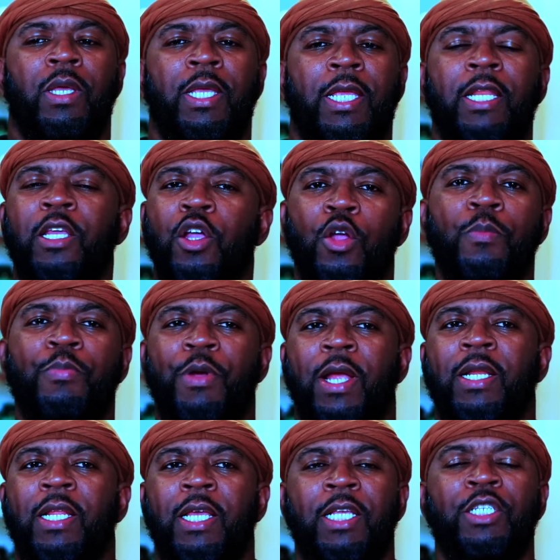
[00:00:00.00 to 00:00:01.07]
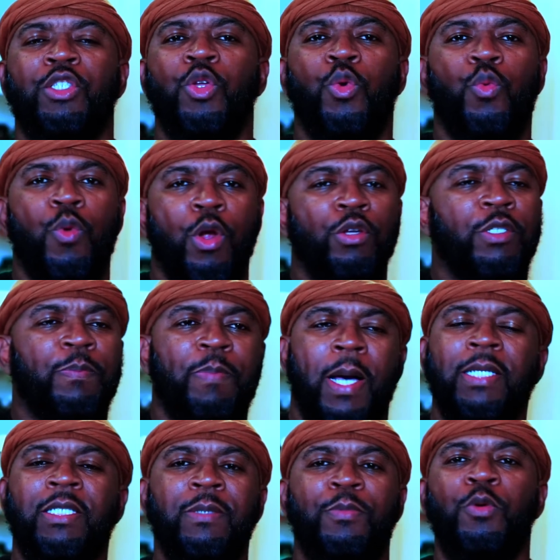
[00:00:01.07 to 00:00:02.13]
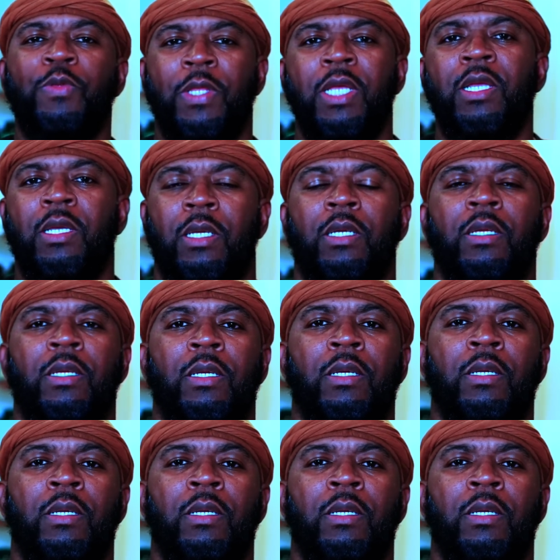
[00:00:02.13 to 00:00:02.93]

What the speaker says: getting her pregnant is the worst possible thing,